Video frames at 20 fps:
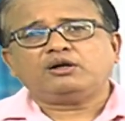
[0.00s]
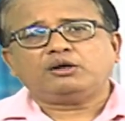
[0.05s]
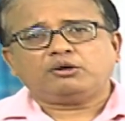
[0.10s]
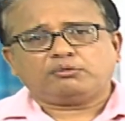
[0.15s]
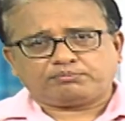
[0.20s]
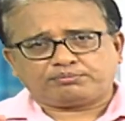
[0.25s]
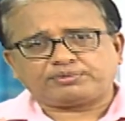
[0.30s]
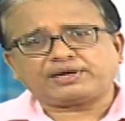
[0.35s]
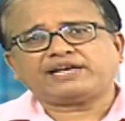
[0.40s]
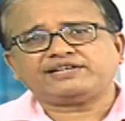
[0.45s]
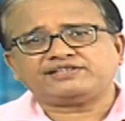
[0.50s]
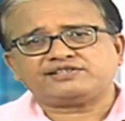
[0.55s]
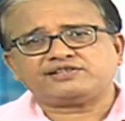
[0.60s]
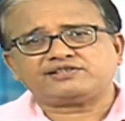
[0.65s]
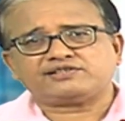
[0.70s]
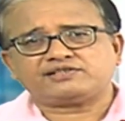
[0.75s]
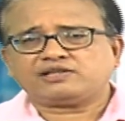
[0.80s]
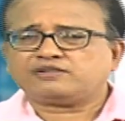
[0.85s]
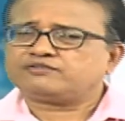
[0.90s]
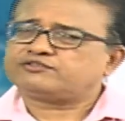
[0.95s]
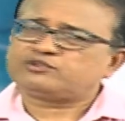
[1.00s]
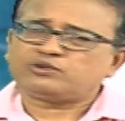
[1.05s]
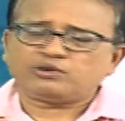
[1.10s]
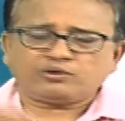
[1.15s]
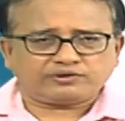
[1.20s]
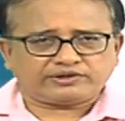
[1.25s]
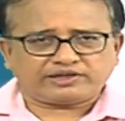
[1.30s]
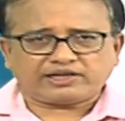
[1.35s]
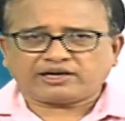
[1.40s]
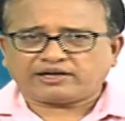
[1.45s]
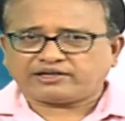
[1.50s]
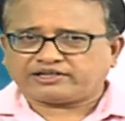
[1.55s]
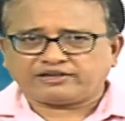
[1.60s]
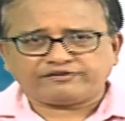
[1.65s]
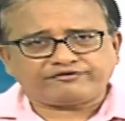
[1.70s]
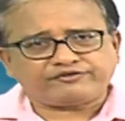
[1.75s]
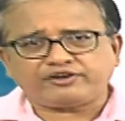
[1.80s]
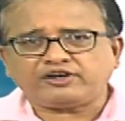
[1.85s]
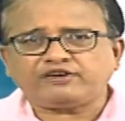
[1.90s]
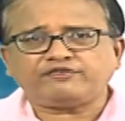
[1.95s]
price itself. So, there are
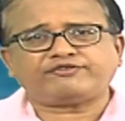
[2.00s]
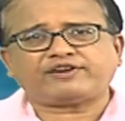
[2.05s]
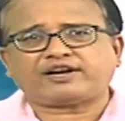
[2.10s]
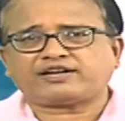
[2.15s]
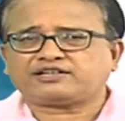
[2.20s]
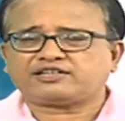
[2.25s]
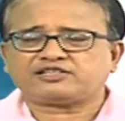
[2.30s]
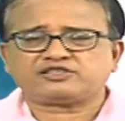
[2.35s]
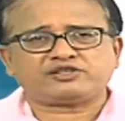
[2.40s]
different factors,